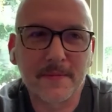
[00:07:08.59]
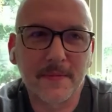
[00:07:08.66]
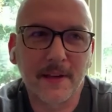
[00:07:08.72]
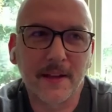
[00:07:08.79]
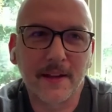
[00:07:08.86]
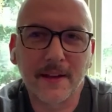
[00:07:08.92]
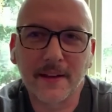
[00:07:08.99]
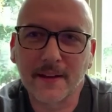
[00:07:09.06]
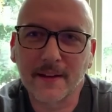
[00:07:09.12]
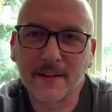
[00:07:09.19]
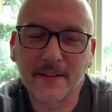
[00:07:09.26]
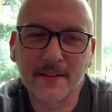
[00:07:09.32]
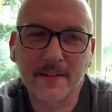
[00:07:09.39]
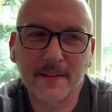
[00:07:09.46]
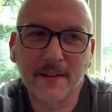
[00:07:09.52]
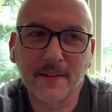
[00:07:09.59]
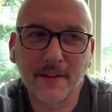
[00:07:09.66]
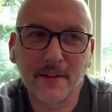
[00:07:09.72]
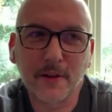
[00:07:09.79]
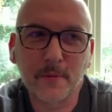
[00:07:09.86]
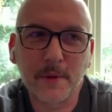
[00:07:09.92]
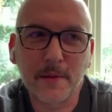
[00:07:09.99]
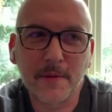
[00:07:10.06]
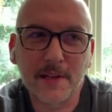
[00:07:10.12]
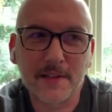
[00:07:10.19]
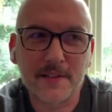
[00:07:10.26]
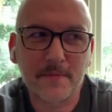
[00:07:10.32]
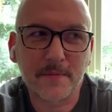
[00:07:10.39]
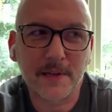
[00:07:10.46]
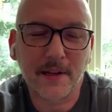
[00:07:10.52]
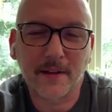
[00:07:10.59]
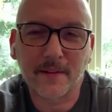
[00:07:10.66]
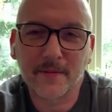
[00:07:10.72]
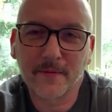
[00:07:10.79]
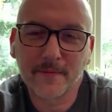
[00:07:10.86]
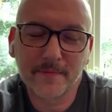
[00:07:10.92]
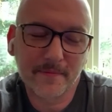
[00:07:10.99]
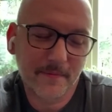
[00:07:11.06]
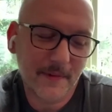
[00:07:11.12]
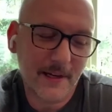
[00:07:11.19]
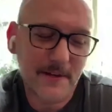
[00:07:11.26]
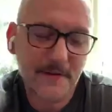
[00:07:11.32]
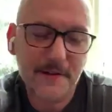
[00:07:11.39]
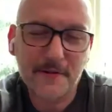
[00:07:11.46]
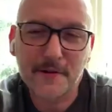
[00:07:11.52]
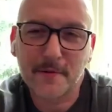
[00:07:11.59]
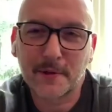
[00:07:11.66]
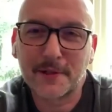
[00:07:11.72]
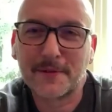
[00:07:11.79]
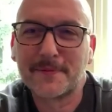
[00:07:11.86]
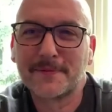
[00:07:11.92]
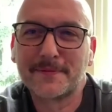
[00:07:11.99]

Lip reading: And the goat baby ends up being kind of adorable.